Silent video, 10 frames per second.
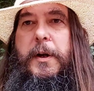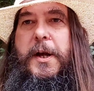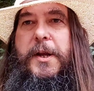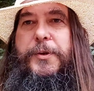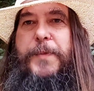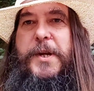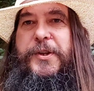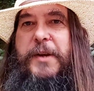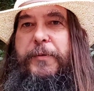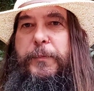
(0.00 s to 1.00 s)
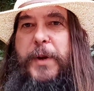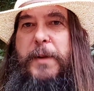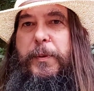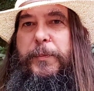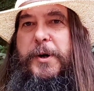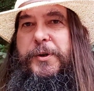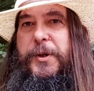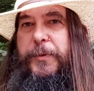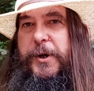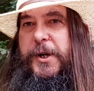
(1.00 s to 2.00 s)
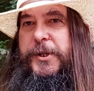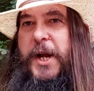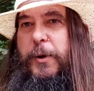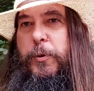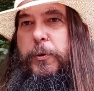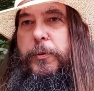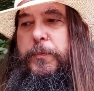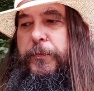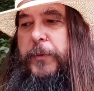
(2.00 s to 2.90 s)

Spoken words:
Hi, it's me, Zephyr Beeblebrox, the British tech guru.